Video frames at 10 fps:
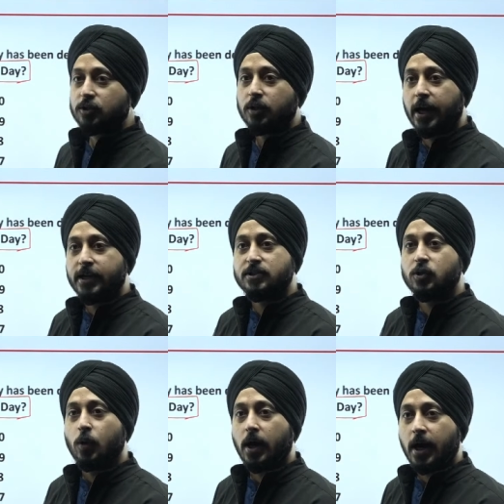So guys,
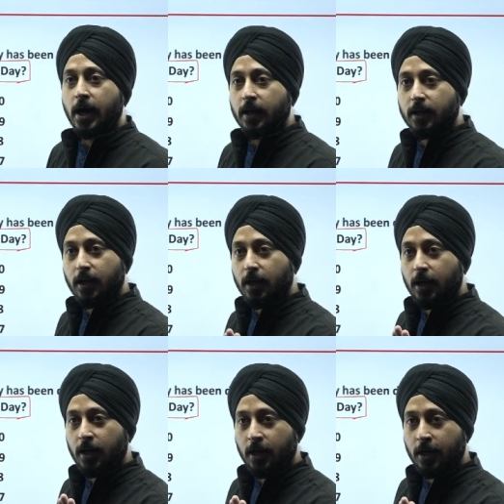you are
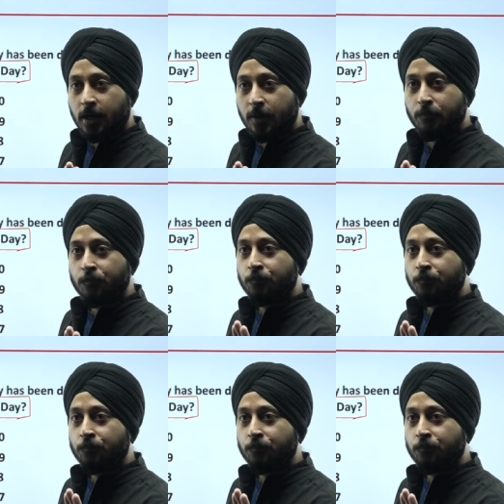uh,